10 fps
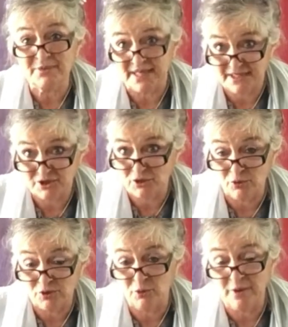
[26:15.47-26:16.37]
to
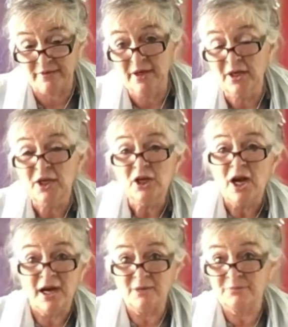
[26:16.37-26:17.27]
Henshaws or where
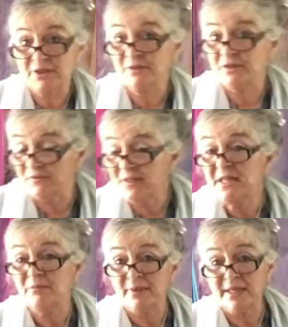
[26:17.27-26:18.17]
to
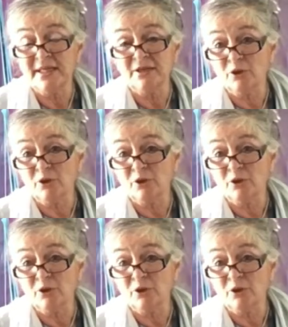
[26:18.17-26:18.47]
visit me.